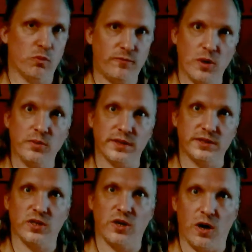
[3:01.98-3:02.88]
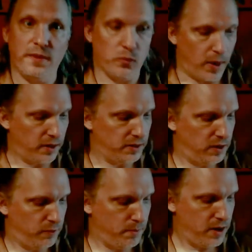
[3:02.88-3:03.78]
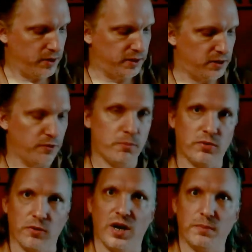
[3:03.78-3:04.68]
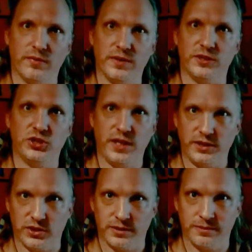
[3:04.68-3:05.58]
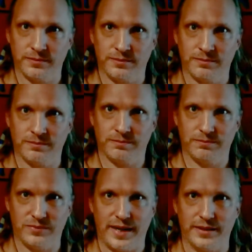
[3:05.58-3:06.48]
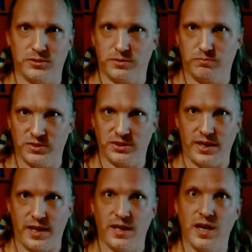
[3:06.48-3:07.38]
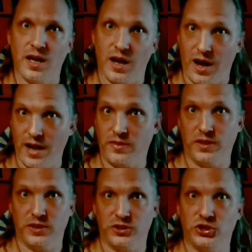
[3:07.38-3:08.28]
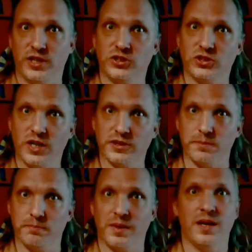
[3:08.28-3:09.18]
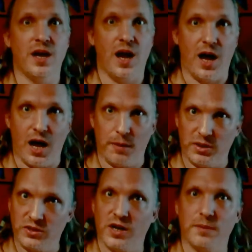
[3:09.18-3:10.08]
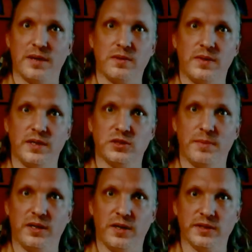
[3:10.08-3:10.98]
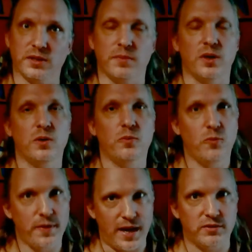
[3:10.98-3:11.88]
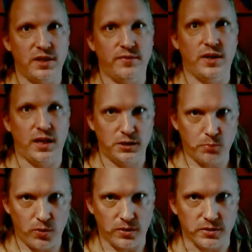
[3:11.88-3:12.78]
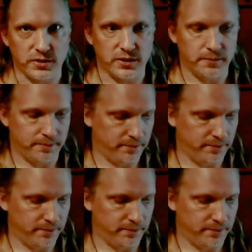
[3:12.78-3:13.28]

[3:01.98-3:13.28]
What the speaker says: will focus on the relative merits of a program of initiation. That's to say, I think initiation's awesome. I'm going to talk about the things that make it awesome without giving any spoilers.